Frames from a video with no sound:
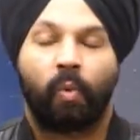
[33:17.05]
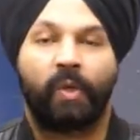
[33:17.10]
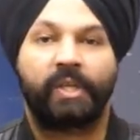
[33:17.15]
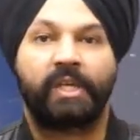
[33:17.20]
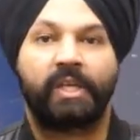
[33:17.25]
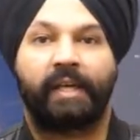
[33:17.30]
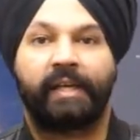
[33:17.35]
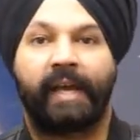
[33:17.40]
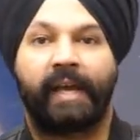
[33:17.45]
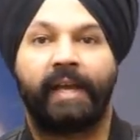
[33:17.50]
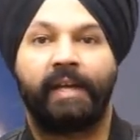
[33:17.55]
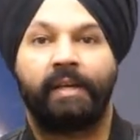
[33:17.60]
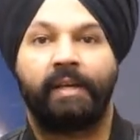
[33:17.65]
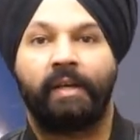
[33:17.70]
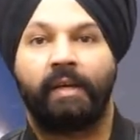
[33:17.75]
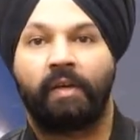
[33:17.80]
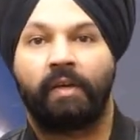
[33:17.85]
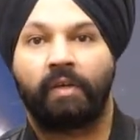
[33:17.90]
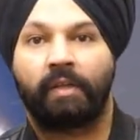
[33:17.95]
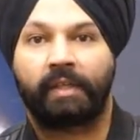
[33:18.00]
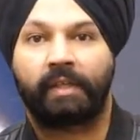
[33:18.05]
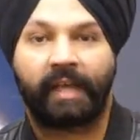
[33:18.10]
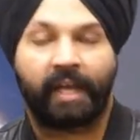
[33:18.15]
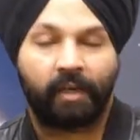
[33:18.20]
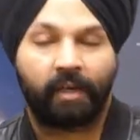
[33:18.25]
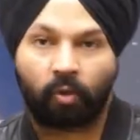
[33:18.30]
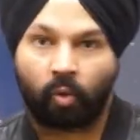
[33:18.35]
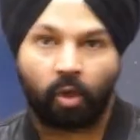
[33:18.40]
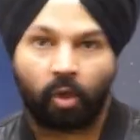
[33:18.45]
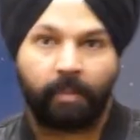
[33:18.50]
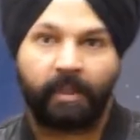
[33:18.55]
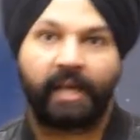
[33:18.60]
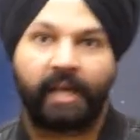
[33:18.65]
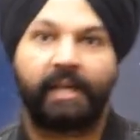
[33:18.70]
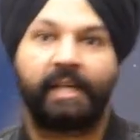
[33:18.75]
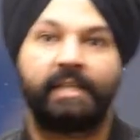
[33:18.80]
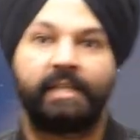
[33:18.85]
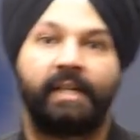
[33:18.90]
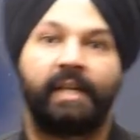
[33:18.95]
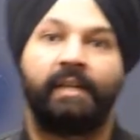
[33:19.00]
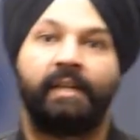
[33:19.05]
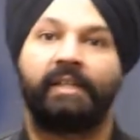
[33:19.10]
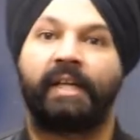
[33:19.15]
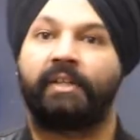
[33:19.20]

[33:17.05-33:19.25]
Which again could be a reason